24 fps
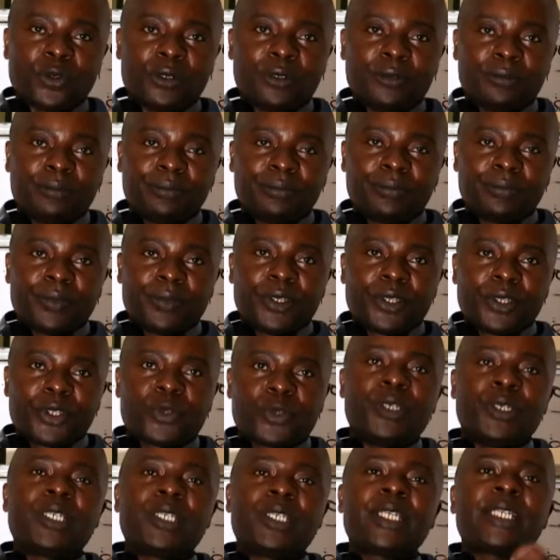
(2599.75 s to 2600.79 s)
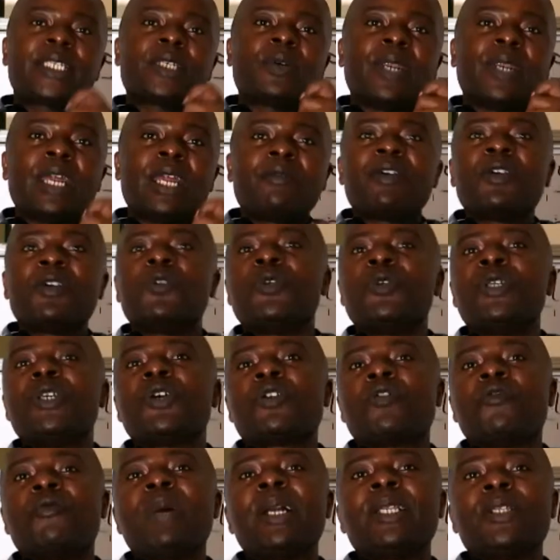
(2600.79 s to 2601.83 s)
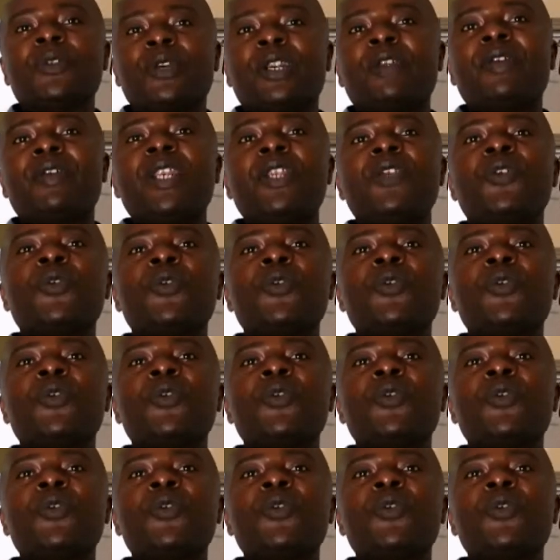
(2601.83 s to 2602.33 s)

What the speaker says: So in this case, whenever you hear of marginal revenue,